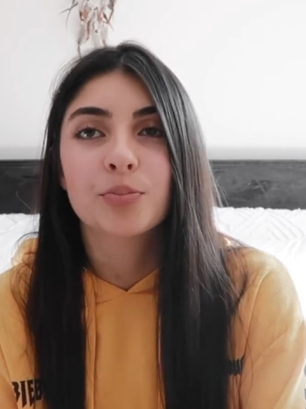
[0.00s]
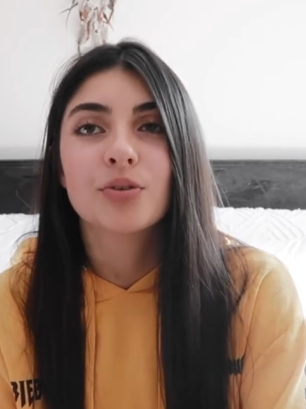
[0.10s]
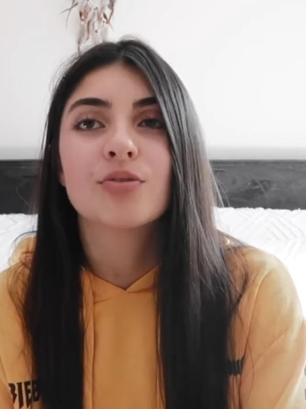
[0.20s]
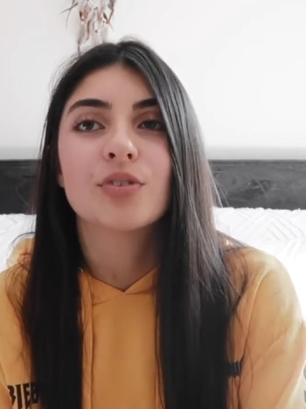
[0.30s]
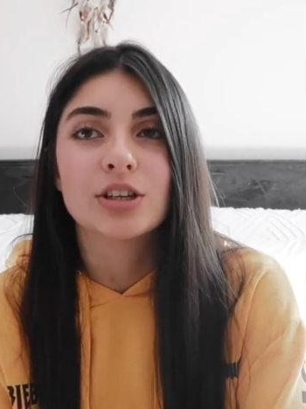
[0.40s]

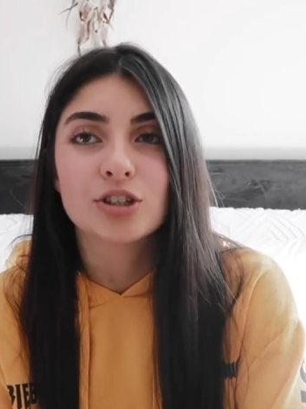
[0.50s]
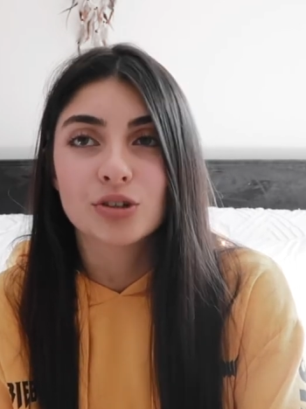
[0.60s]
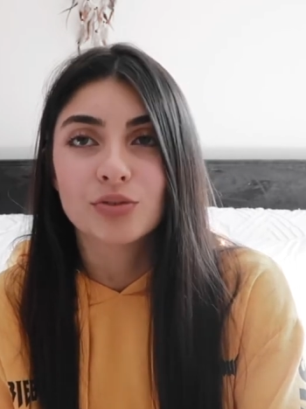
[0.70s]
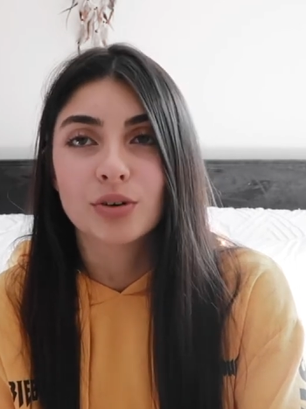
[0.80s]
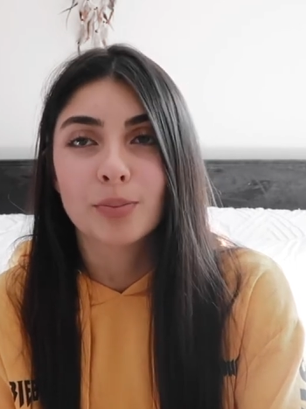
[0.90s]
prevent
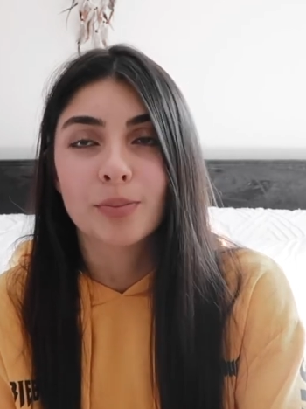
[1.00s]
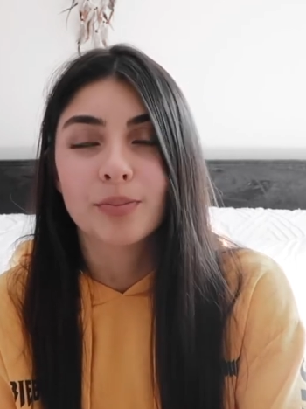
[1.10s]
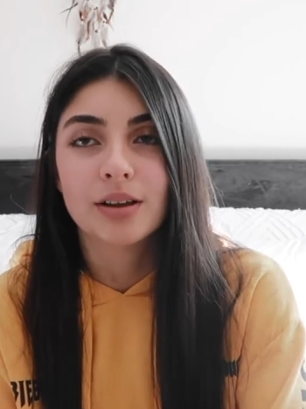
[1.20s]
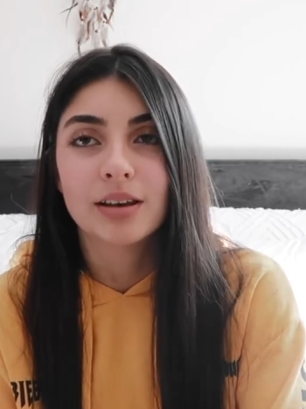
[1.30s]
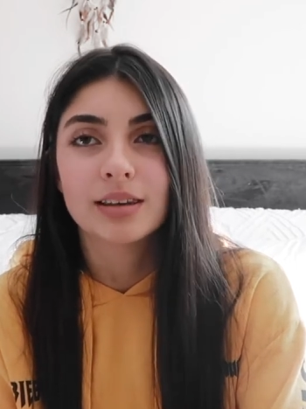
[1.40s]
you from
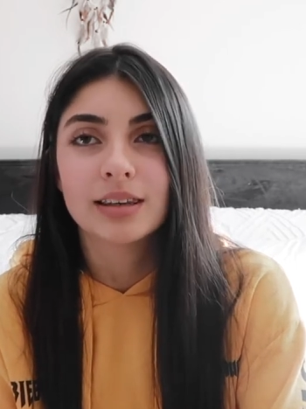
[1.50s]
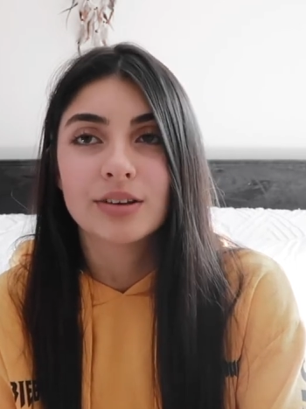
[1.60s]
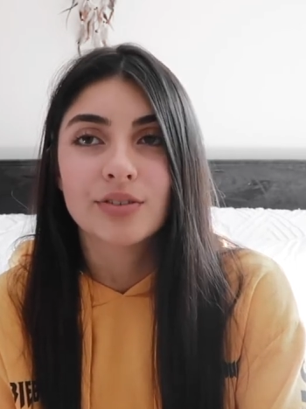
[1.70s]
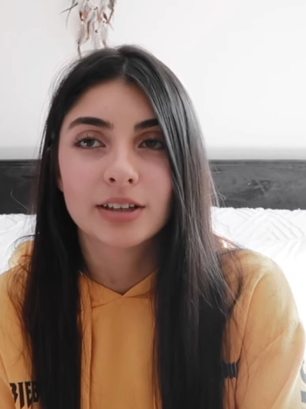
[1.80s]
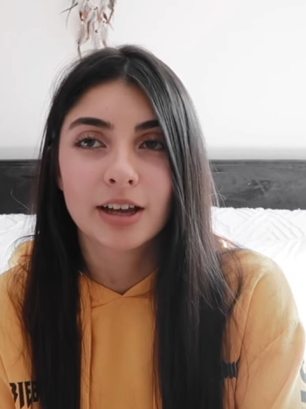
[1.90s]

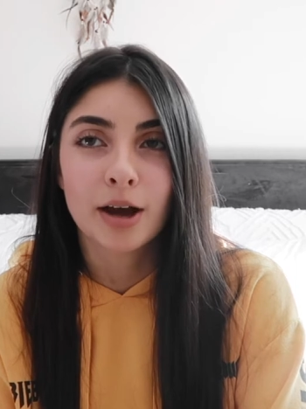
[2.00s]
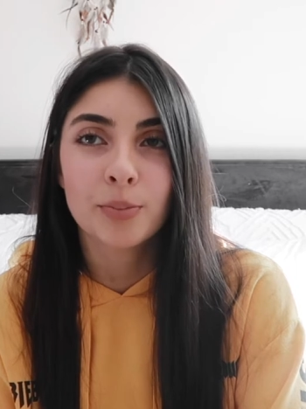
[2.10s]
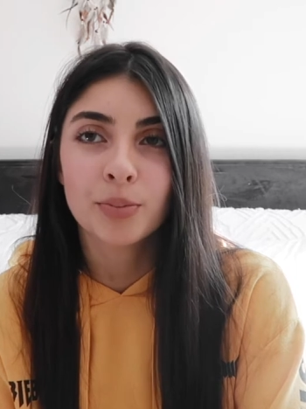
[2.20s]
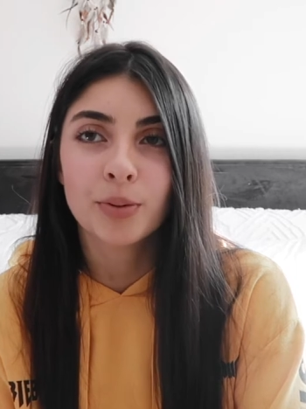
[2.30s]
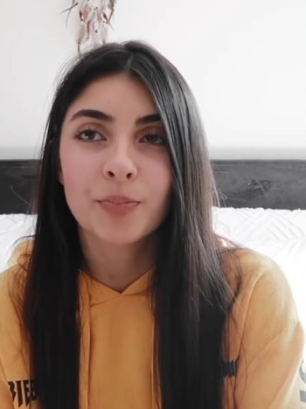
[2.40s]
leaving the
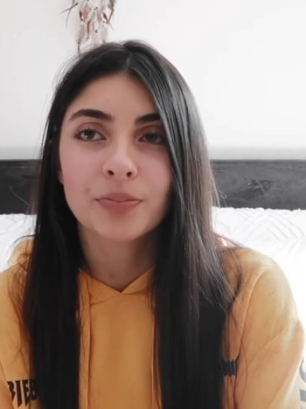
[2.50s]
app